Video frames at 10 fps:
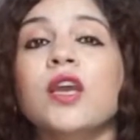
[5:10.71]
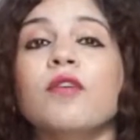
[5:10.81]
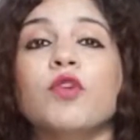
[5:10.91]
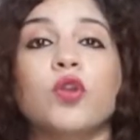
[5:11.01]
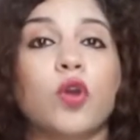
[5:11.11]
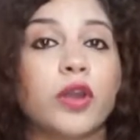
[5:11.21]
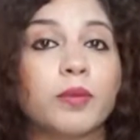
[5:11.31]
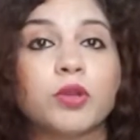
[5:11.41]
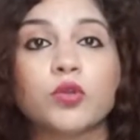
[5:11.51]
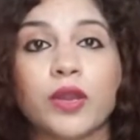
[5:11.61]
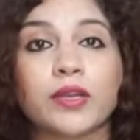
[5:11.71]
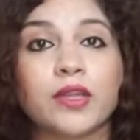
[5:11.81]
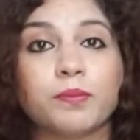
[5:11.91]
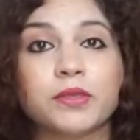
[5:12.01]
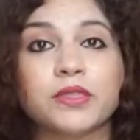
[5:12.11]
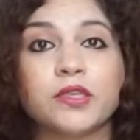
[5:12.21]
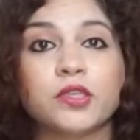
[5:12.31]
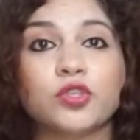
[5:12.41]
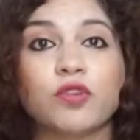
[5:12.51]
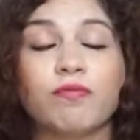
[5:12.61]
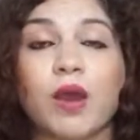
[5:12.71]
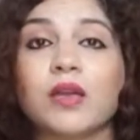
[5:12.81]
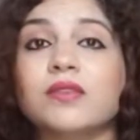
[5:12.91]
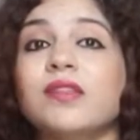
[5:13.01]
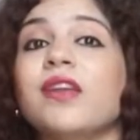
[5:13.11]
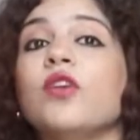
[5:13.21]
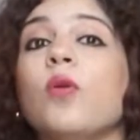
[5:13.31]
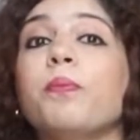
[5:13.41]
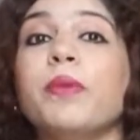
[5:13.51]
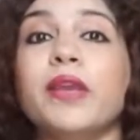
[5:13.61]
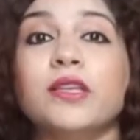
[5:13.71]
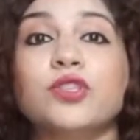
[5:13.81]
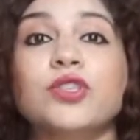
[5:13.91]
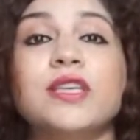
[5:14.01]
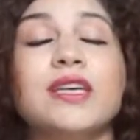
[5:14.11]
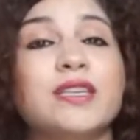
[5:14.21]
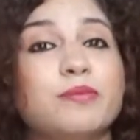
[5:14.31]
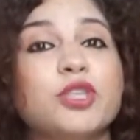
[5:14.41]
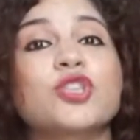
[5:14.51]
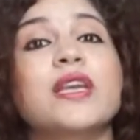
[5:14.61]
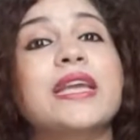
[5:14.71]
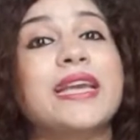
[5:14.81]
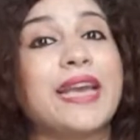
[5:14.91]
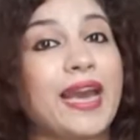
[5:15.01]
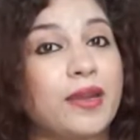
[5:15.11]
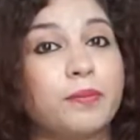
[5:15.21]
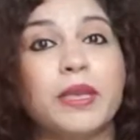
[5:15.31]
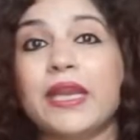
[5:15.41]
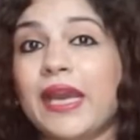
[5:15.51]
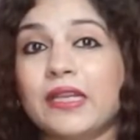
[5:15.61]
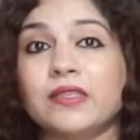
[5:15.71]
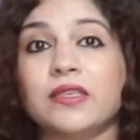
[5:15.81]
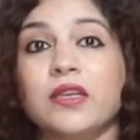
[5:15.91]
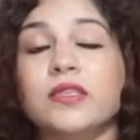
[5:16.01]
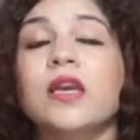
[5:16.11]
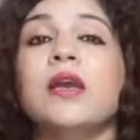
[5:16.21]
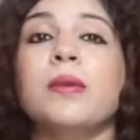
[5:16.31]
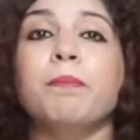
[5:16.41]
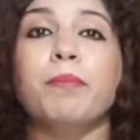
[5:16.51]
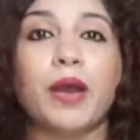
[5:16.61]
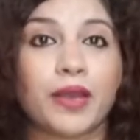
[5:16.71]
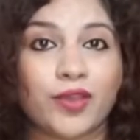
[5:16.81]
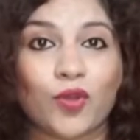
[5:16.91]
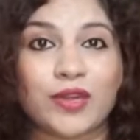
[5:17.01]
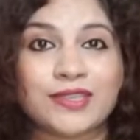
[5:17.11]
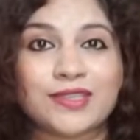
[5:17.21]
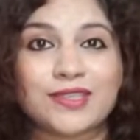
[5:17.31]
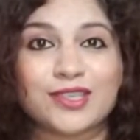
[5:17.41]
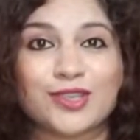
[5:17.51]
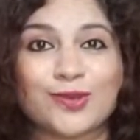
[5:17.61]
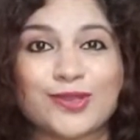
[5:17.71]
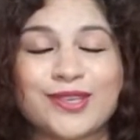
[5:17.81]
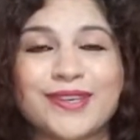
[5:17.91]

if you are not able to get that percentage of marks, then your PhD admission can be cancelled by your institute.